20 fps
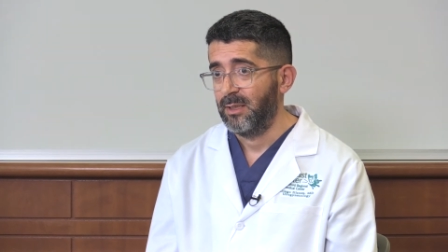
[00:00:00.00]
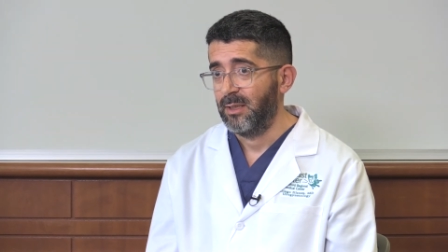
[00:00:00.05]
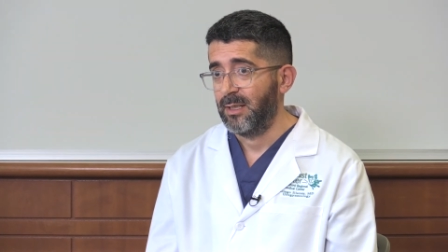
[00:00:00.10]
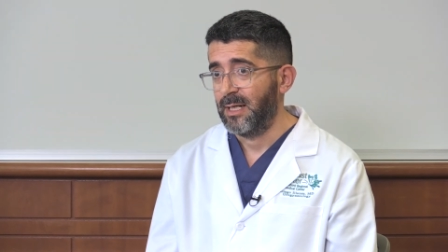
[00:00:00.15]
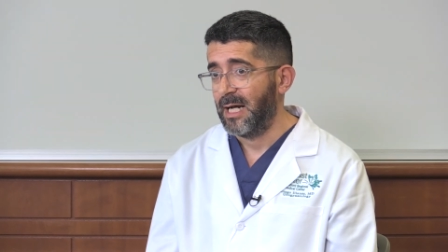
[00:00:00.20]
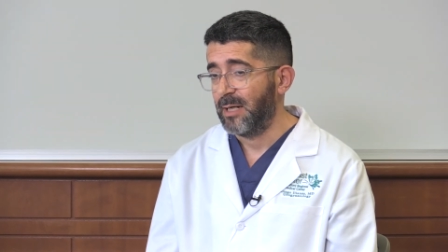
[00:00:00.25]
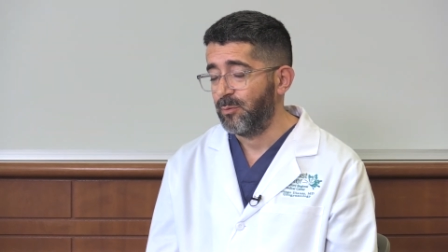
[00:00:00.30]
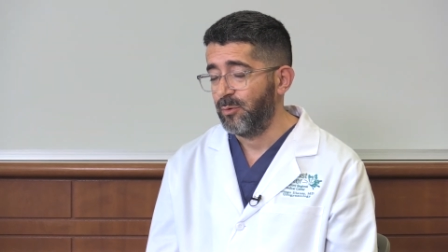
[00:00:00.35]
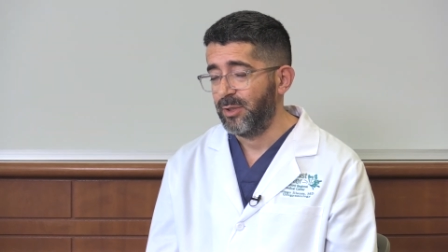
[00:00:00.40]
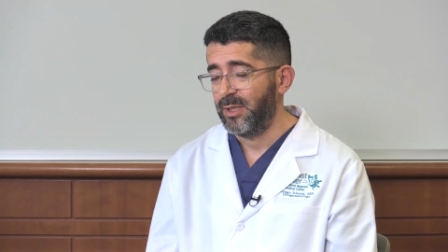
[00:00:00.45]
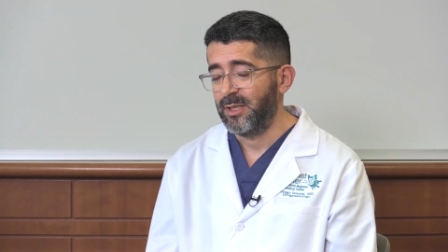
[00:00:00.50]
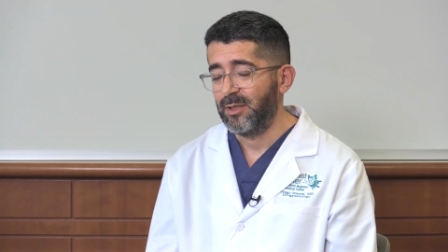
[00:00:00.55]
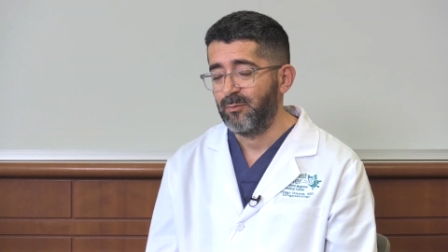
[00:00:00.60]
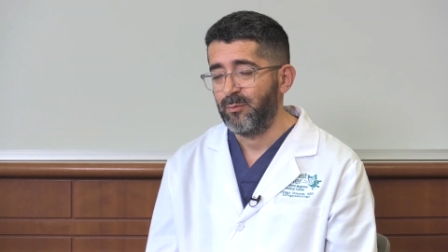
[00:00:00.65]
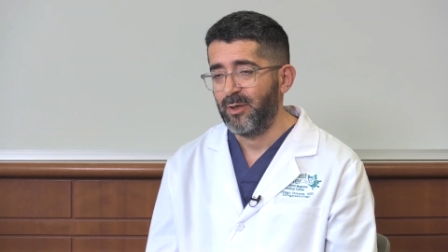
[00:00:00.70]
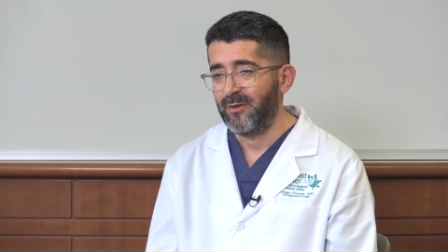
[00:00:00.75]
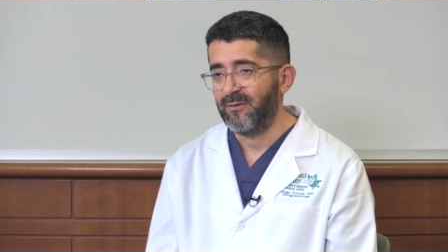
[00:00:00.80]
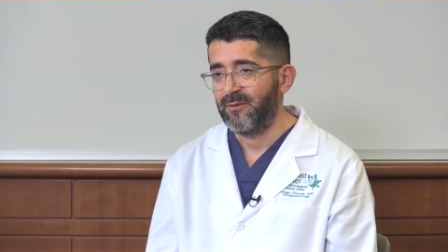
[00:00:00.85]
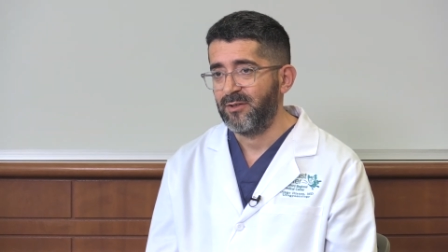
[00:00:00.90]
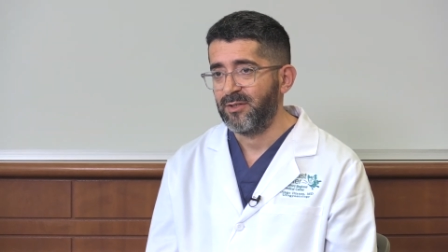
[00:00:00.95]

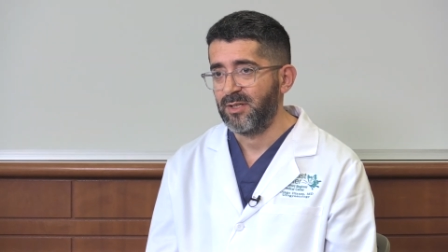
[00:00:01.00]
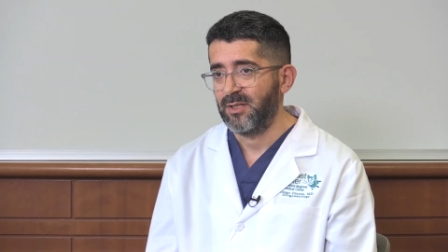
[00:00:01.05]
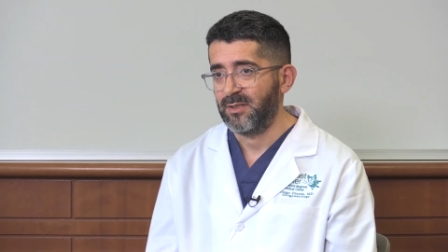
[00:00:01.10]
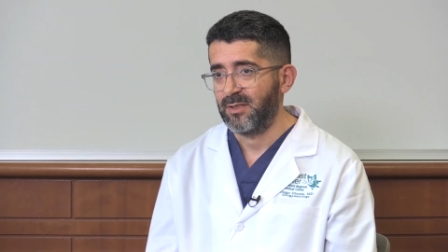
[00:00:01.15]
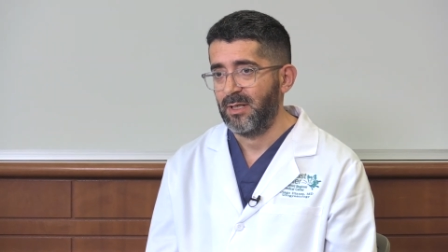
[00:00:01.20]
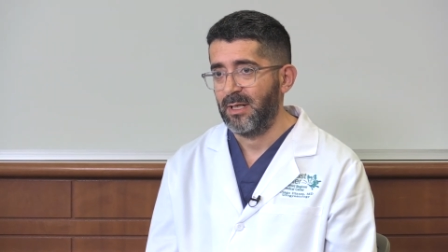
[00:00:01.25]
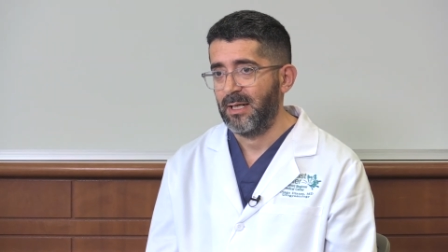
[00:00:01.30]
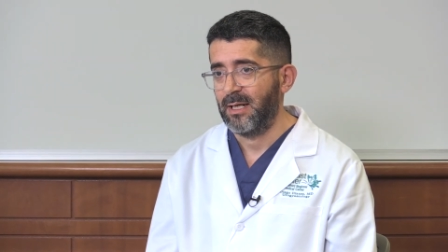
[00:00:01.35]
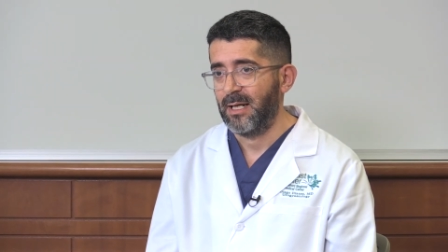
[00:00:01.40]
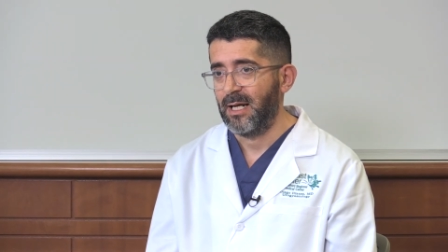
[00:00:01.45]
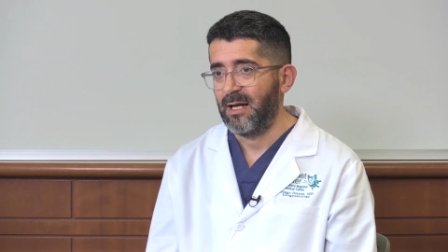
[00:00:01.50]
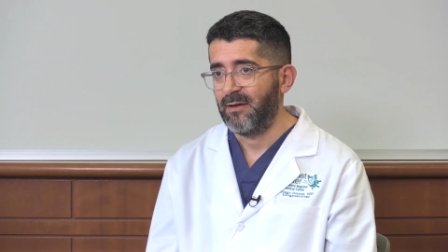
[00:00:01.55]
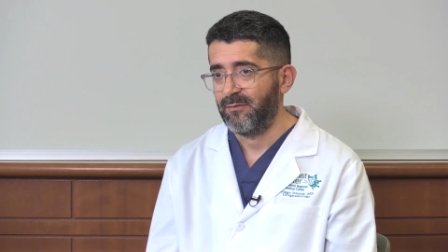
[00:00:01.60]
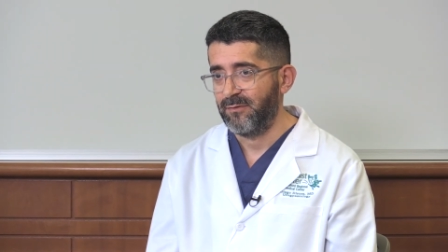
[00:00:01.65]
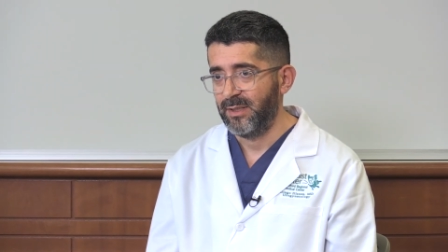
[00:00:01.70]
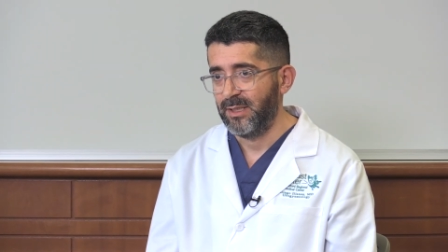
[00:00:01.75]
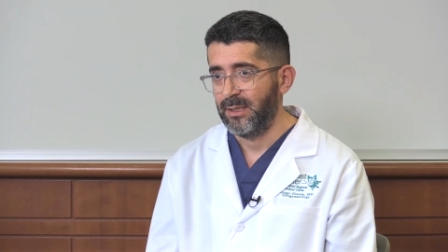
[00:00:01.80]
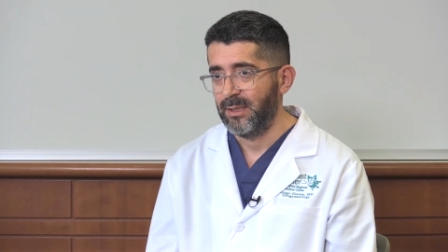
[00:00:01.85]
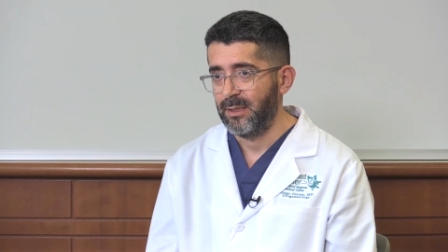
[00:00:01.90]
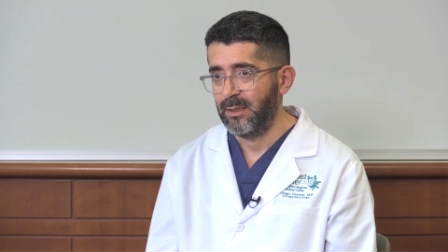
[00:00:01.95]
Carbonated beverages and
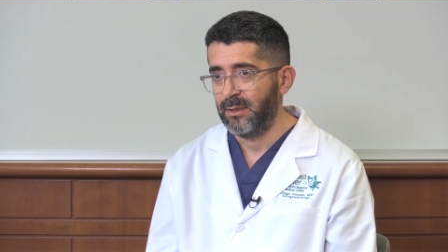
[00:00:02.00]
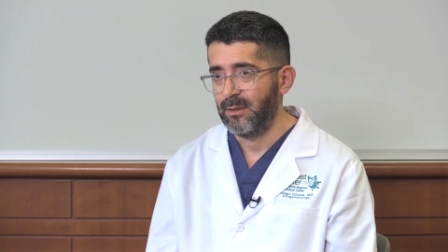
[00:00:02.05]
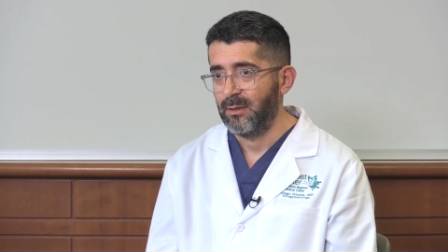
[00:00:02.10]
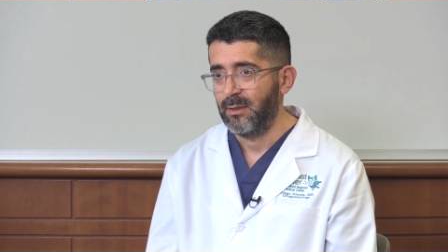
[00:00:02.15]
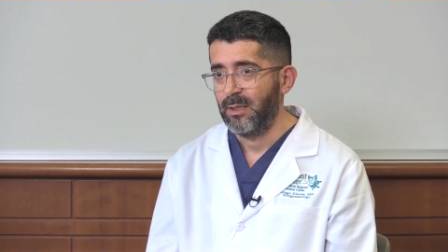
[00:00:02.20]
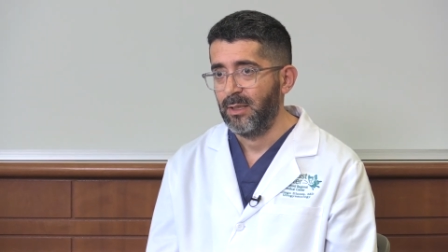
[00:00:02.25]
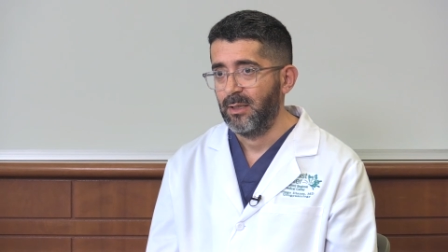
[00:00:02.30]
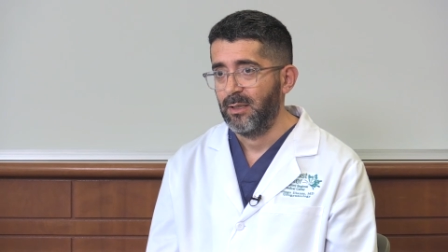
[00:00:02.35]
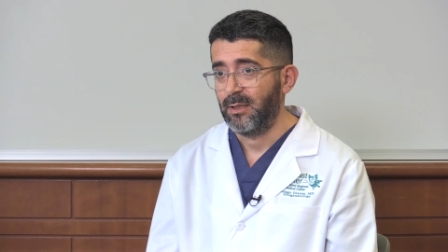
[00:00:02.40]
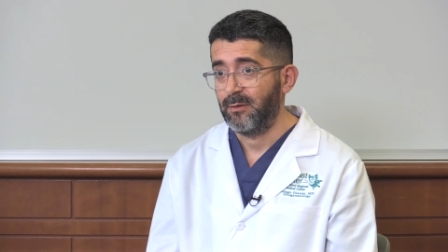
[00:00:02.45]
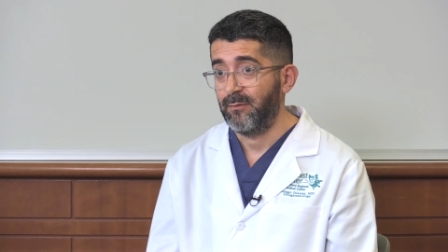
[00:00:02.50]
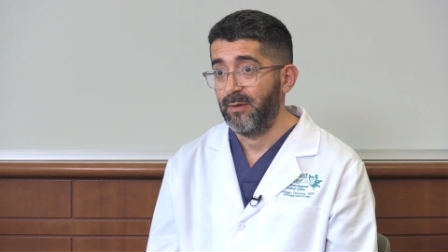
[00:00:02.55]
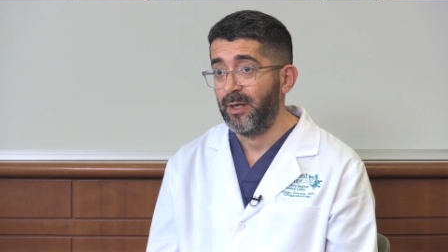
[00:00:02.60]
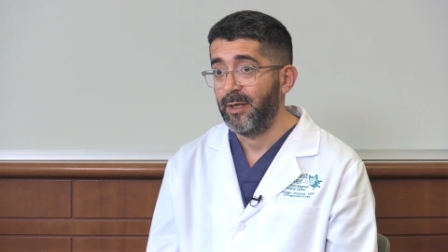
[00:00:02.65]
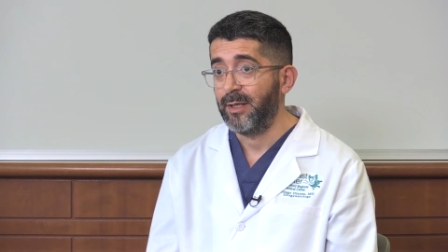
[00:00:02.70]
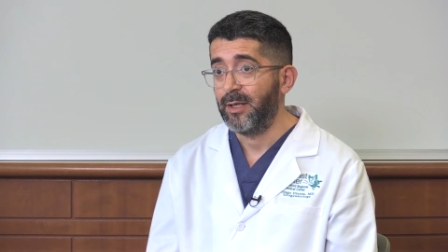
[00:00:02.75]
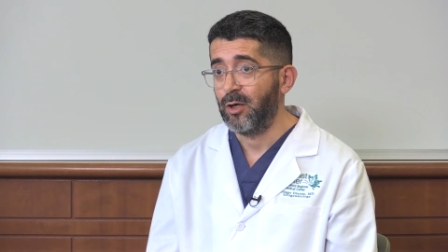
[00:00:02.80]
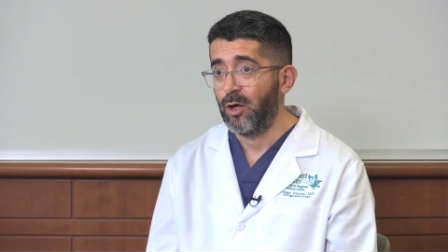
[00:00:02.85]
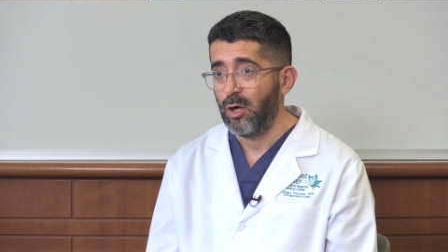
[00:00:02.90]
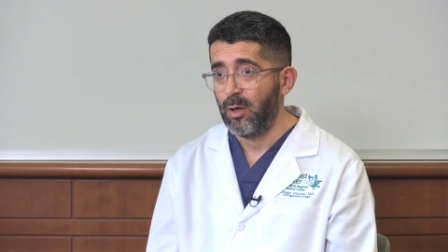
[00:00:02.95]
caffeine are
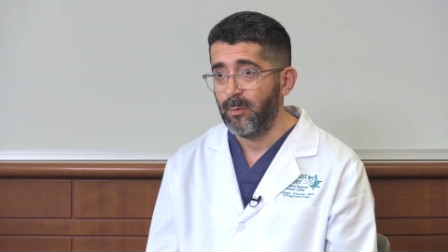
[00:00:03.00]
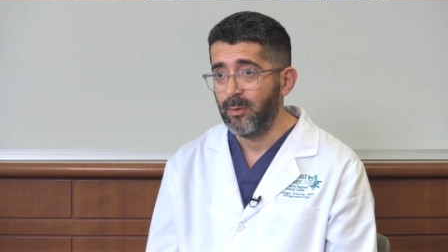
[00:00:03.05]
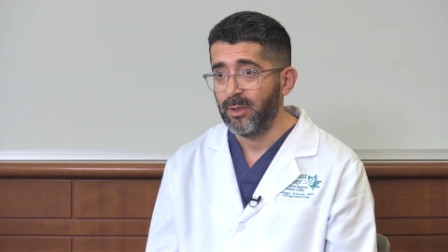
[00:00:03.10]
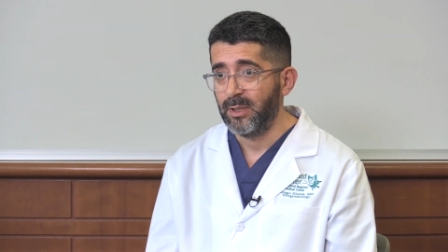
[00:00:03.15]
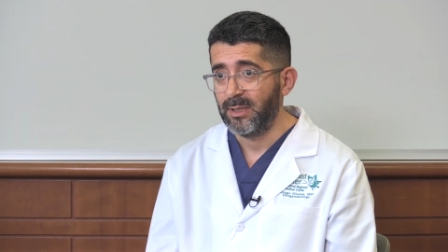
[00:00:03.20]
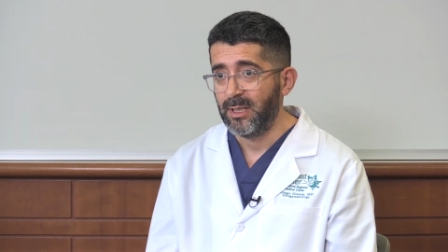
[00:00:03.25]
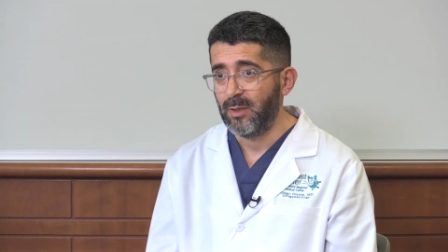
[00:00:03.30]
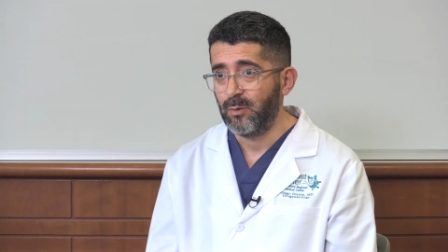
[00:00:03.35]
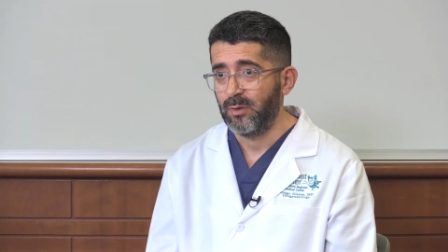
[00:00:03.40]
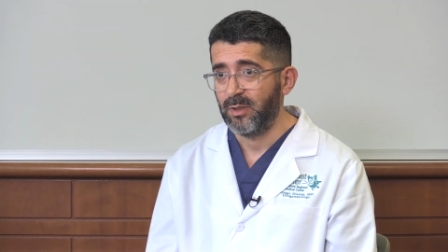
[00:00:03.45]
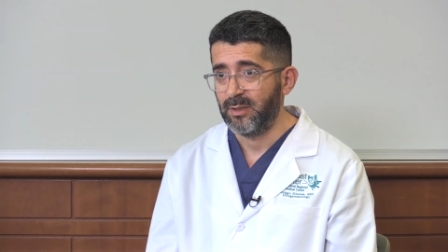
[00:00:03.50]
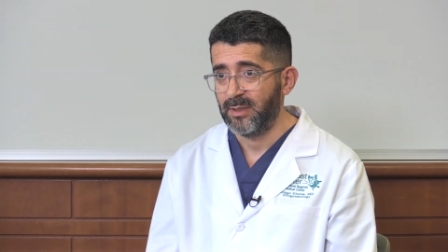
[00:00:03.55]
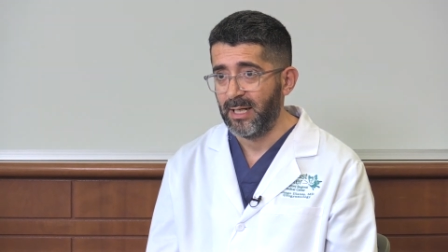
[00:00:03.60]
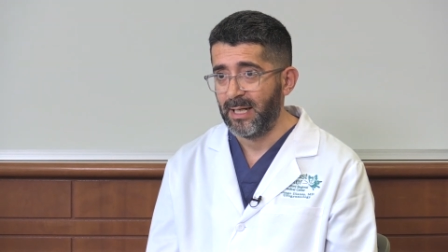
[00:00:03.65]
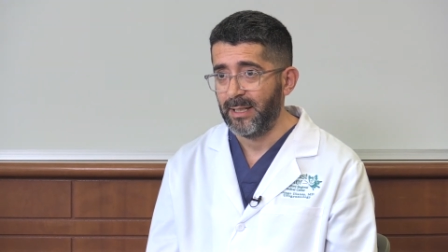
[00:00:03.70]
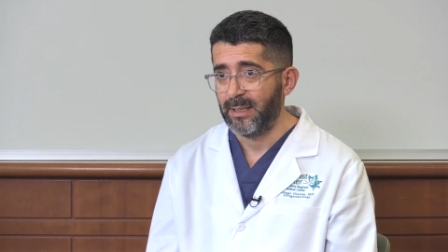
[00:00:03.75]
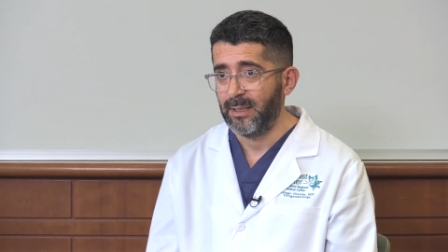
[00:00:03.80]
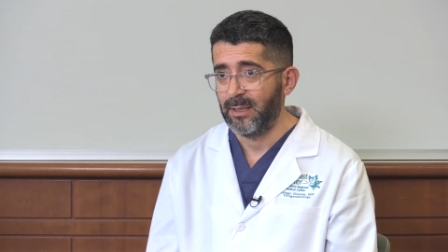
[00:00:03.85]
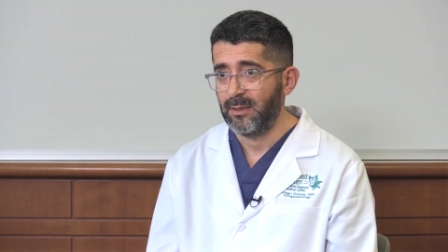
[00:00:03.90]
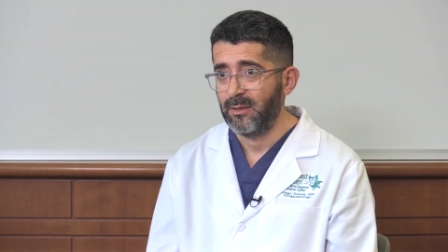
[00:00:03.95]
very common in our
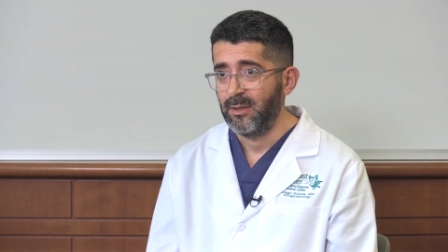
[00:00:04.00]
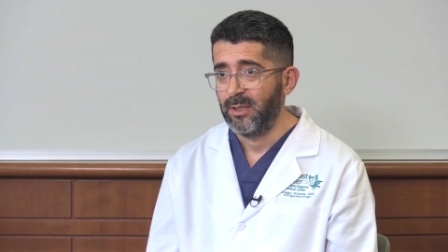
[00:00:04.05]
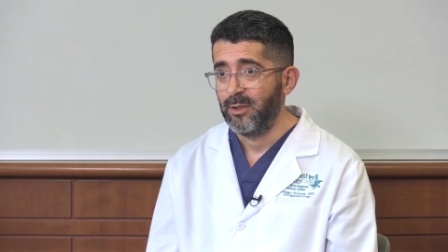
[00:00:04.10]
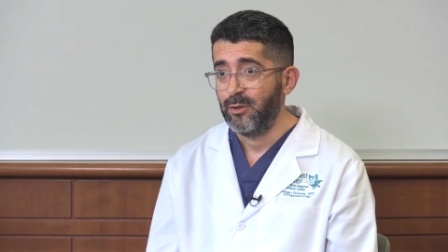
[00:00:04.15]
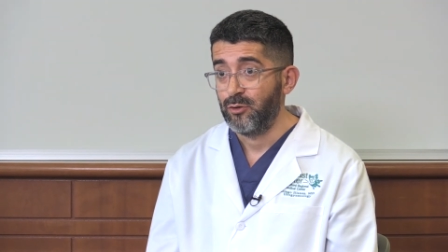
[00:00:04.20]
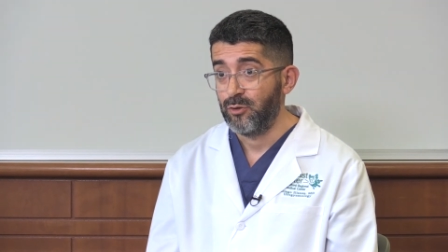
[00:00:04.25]
diet.